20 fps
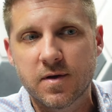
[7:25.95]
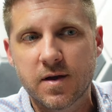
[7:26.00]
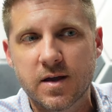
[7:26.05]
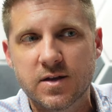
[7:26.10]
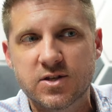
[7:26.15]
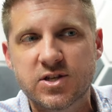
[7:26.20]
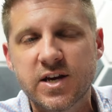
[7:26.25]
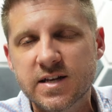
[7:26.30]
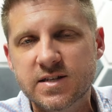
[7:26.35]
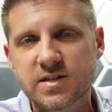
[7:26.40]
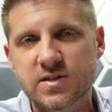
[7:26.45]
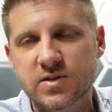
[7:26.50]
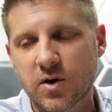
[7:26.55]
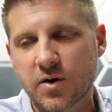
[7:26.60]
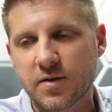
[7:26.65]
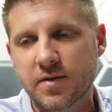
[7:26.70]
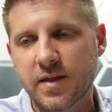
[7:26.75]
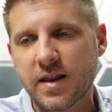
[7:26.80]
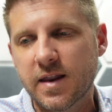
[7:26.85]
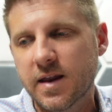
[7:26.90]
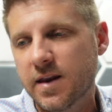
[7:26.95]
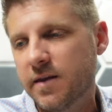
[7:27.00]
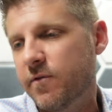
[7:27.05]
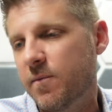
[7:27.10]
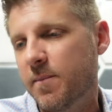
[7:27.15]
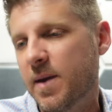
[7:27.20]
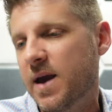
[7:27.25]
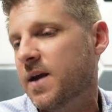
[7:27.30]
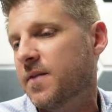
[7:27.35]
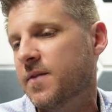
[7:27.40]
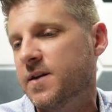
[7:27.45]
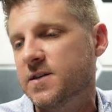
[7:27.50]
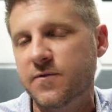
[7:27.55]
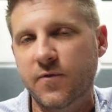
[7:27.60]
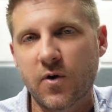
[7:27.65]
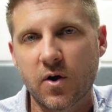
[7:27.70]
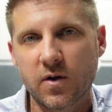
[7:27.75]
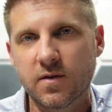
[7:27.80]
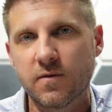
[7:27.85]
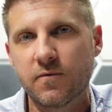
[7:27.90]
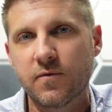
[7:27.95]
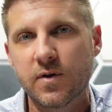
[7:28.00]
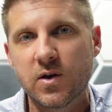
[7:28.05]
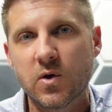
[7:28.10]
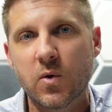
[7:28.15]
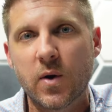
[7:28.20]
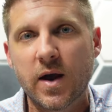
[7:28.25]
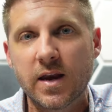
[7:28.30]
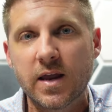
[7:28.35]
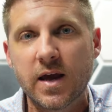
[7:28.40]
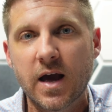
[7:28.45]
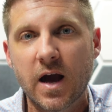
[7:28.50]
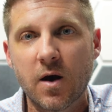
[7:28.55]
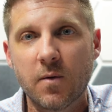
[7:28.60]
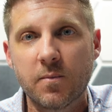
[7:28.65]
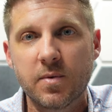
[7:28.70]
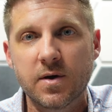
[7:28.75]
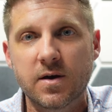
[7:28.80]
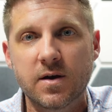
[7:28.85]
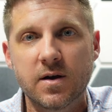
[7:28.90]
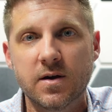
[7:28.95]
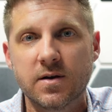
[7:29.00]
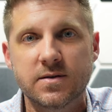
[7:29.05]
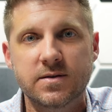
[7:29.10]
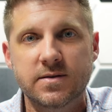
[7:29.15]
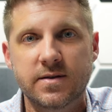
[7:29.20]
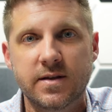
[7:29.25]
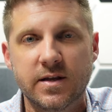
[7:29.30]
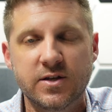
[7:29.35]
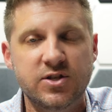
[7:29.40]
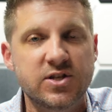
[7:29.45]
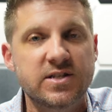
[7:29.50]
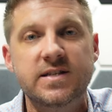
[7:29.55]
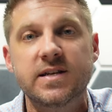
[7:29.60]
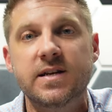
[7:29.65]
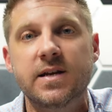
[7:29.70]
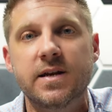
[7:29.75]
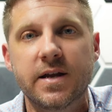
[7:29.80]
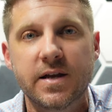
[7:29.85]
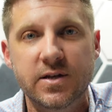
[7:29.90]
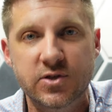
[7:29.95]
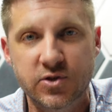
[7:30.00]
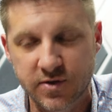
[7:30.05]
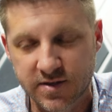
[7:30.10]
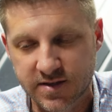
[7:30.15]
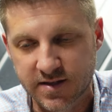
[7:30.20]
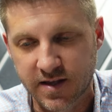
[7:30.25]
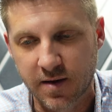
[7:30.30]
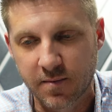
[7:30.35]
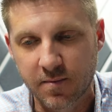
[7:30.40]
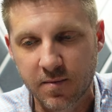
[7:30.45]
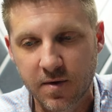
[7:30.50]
And chances are they didn't even make it this far in the video anyhow because it just didn't interest them.